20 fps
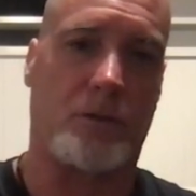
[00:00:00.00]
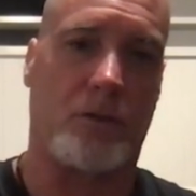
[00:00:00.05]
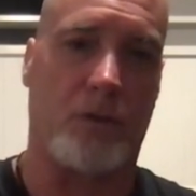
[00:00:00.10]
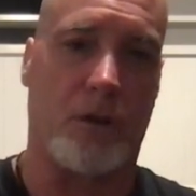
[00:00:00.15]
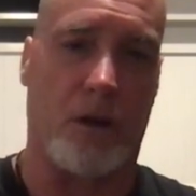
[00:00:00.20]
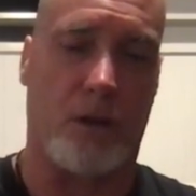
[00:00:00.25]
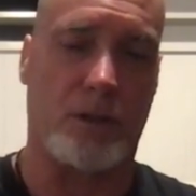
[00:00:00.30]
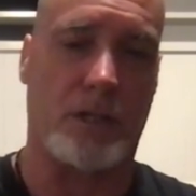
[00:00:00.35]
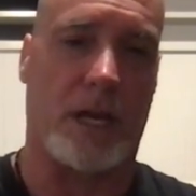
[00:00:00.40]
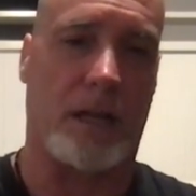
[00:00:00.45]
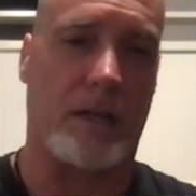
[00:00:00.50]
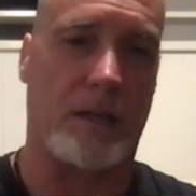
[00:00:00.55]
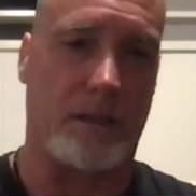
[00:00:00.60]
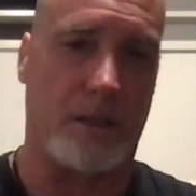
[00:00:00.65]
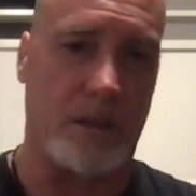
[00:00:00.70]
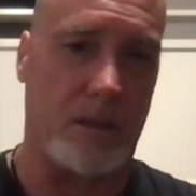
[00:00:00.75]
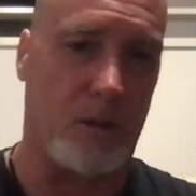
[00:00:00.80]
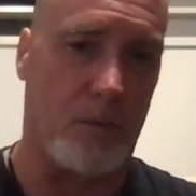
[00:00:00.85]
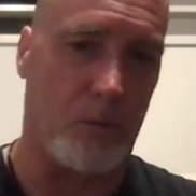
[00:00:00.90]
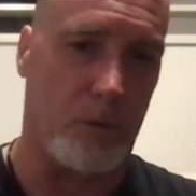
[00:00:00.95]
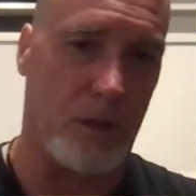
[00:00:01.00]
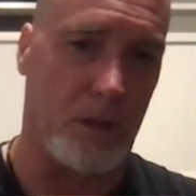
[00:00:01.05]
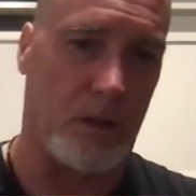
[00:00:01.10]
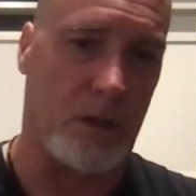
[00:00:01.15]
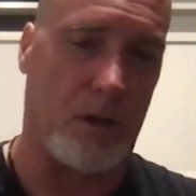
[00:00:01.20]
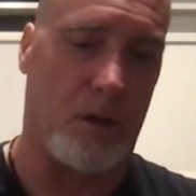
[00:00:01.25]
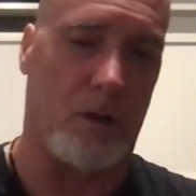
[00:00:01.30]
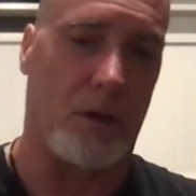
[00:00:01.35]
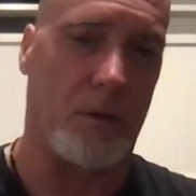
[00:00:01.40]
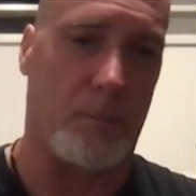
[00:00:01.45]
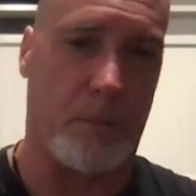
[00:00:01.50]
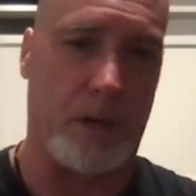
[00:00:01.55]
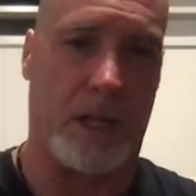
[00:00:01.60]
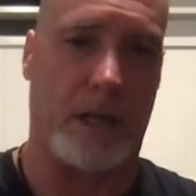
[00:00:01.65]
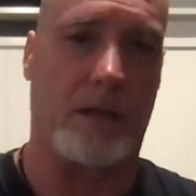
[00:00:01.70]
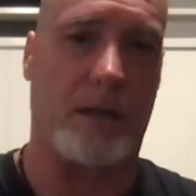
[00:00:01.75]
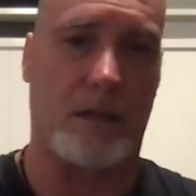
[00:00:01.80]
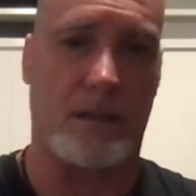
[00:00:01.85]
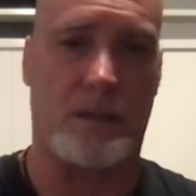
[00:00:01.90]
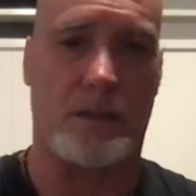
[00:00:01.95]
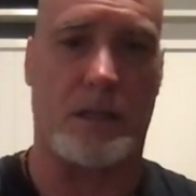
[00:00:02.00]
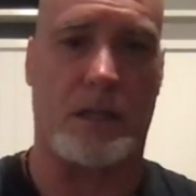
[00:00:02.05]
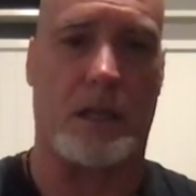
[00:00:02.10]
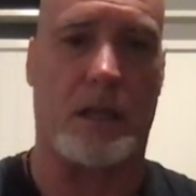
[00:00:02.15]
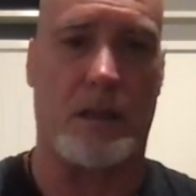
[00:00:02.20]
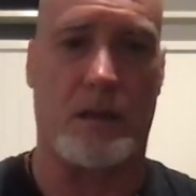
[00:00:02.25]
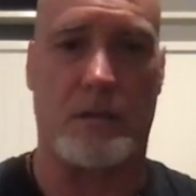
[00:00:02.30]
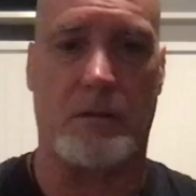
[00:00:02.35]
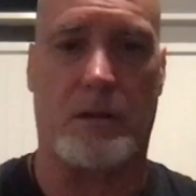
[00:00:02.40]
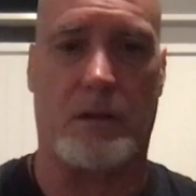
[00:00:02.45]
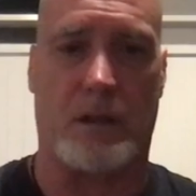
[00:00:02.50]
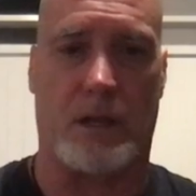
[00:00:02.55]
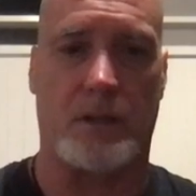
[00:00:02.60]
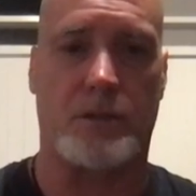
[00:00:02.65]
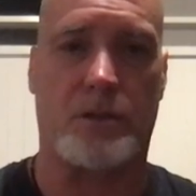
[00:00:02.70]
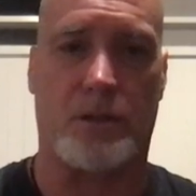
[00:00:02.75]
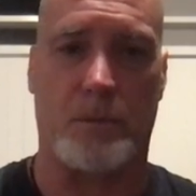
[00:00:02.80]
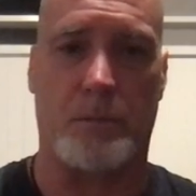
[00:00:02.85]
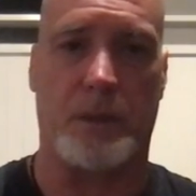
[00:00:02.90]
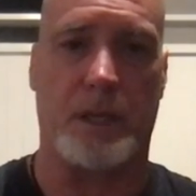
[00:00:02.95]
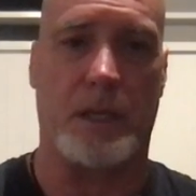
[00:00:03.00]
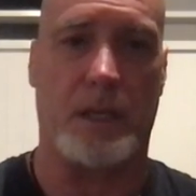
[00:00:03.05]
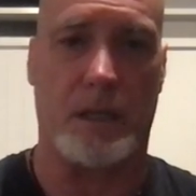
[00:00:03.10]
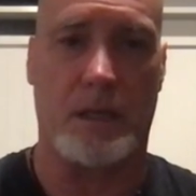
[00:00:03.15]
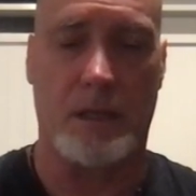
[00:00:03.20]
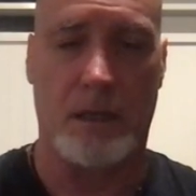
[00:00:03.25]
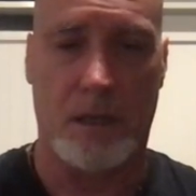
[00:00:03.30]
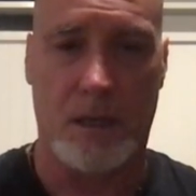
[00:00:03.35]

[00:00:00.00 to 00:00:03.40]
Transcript: who knows how to deal with codependence in cluster B